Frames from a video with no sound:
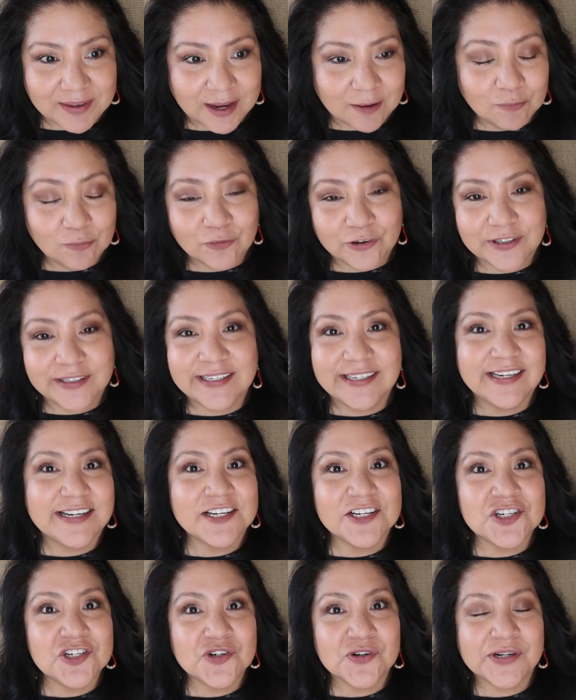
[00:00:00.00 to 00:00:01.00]
I'm really
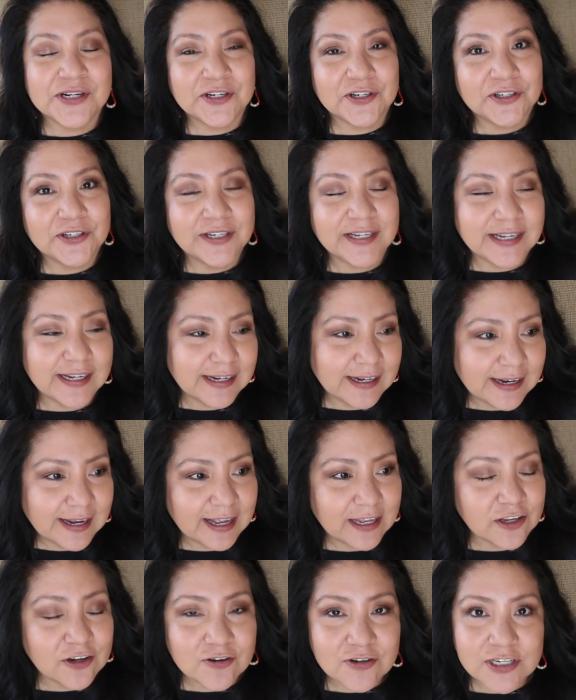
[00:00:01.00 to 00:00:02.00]
enjoying cooking
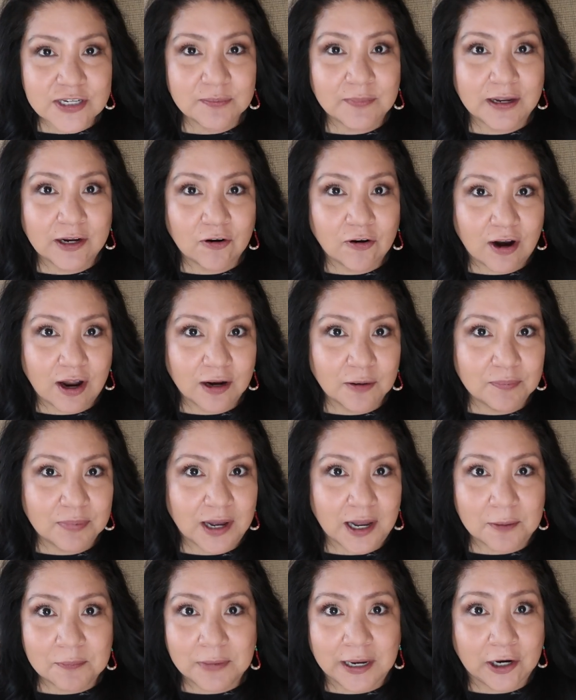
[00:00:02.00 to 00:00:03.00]
and using my crock
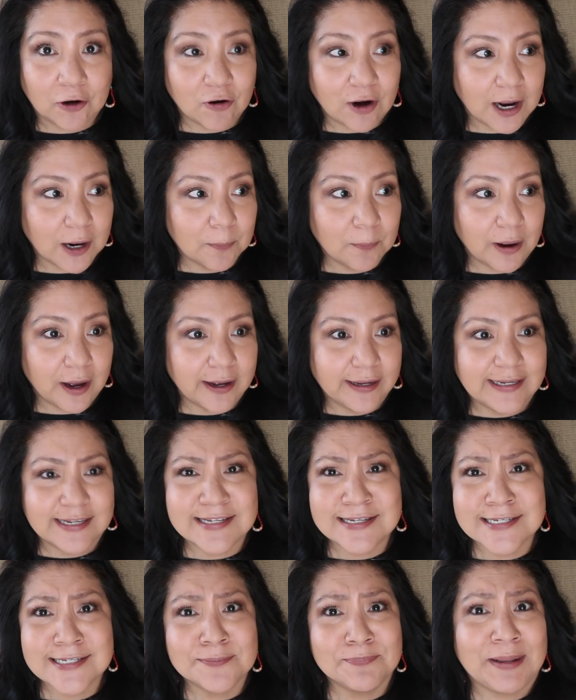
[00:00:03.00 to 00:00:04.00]
pot my crock pot
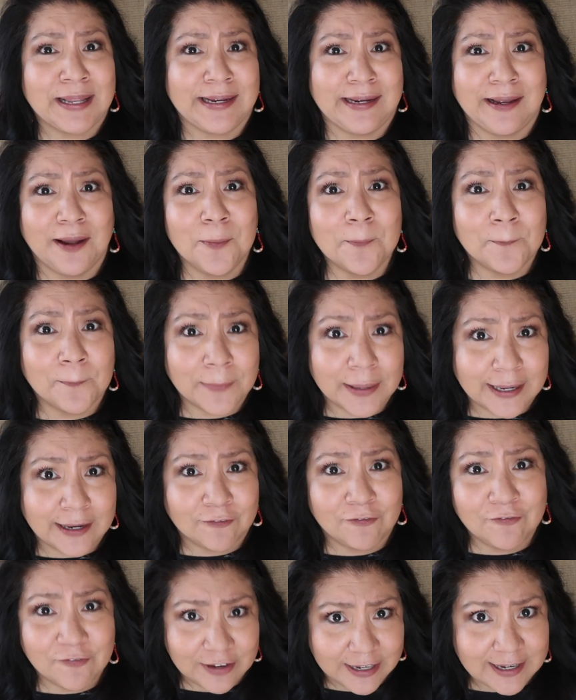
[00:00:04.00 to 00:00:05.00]
is like
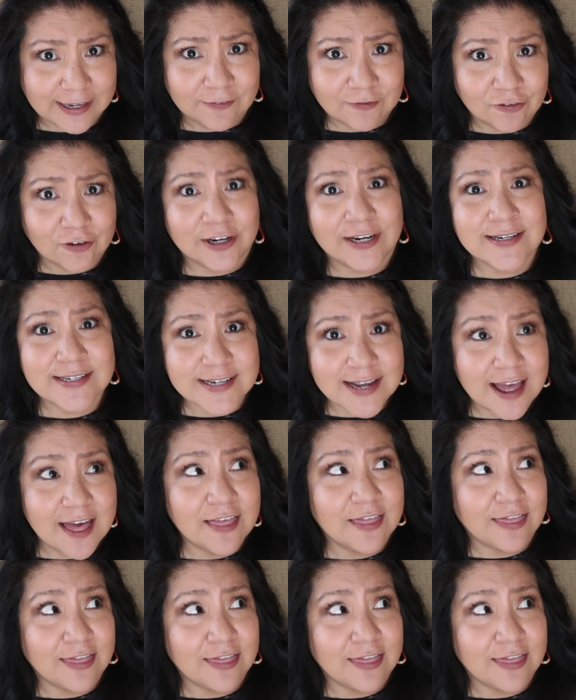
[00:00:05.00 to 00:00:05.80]
my favorite